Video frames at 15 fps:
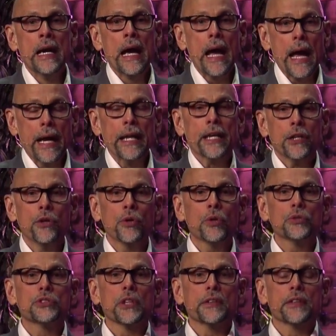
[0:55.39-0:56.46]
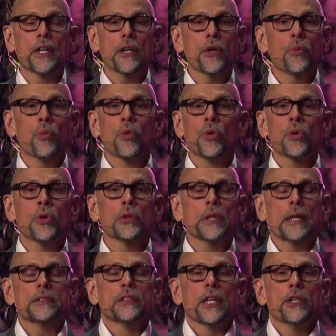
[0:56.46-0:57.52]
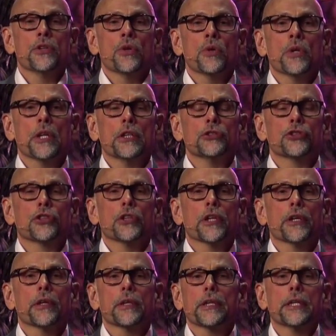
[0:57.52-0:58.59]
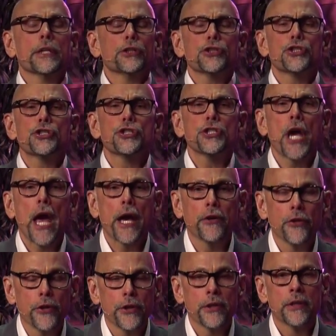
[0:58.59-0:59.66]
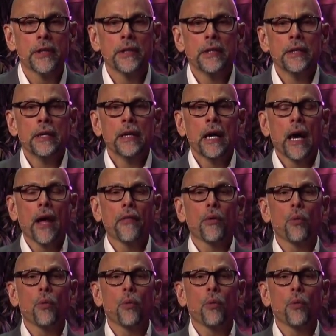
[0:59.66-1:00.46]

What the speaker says: And he knows that their world as they know it is going to get shattered. On the